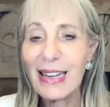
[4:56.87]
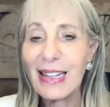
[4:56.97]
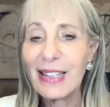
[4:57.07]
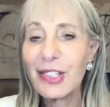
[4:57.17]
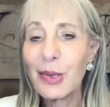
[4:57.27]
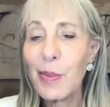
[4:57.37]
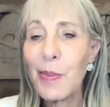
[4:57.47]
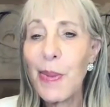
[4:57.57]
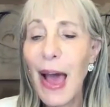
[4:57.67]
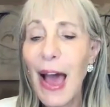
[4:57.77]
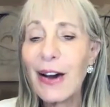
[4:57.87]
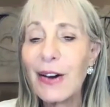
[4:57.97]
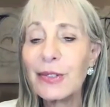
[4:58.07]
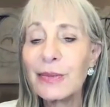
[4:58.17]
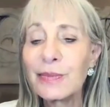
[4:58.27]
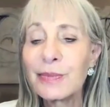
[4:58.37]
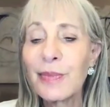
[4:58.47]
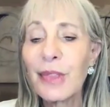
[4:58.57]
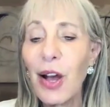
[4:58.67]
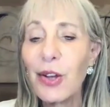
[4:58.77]
And it's about
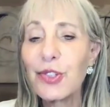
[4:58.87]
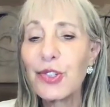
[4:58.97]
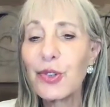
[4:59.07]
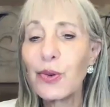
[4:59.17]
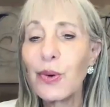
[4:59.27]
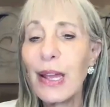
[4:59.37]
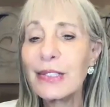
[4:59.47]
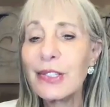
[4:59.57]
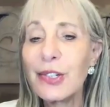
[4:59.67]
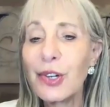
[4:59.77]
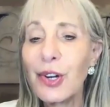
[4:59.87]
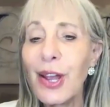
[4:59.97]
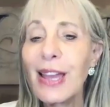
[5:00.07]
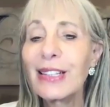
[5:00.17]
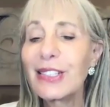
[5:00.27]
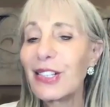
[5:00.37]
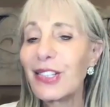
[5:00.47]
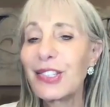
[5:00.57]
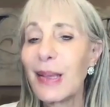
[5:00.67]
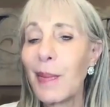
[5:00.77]
a surrender
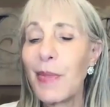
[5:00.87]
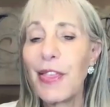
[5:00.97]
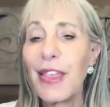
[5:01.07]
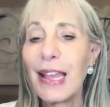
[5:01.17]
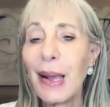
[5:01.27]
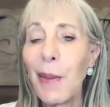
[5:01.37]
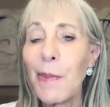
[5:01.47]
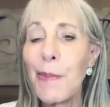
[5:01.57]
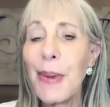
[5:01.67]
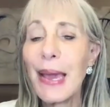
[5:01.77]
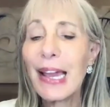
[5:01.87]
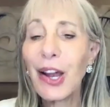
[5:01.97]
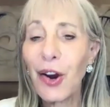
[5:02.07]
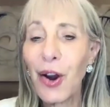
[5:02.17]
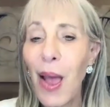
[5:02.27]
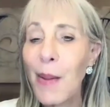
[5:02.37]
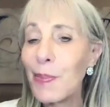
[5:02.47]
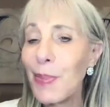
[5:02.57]
to something bigger,